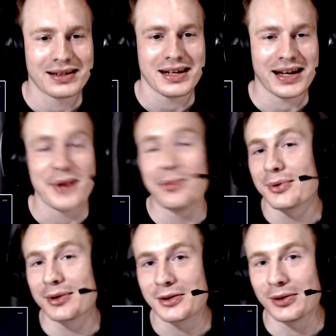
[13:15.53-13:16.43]

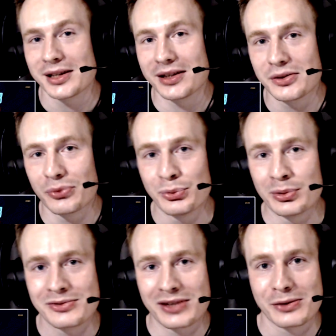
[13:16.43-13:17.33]
everyone called it the group
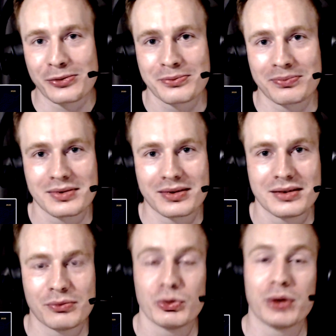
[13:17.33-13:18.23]
of death.
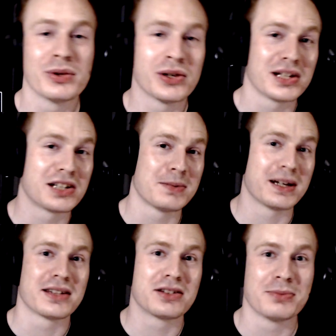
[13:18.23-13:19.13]
We were not
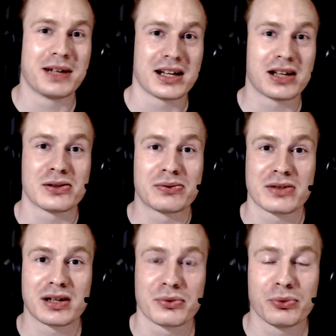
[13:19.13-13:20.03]
expected to make it out of
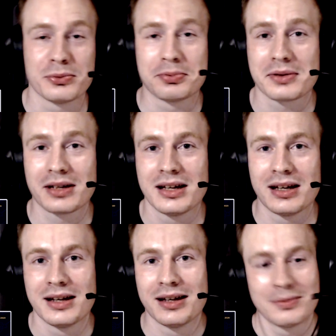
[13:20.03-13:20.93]
that group,
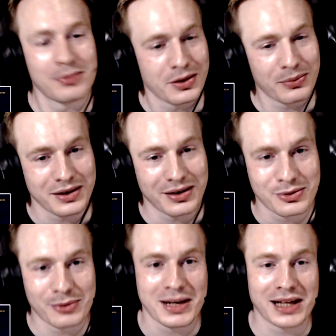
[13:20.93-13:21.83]
but we
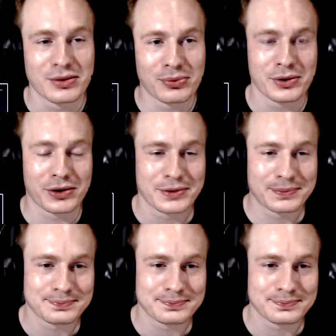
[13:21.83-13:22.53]
made it work.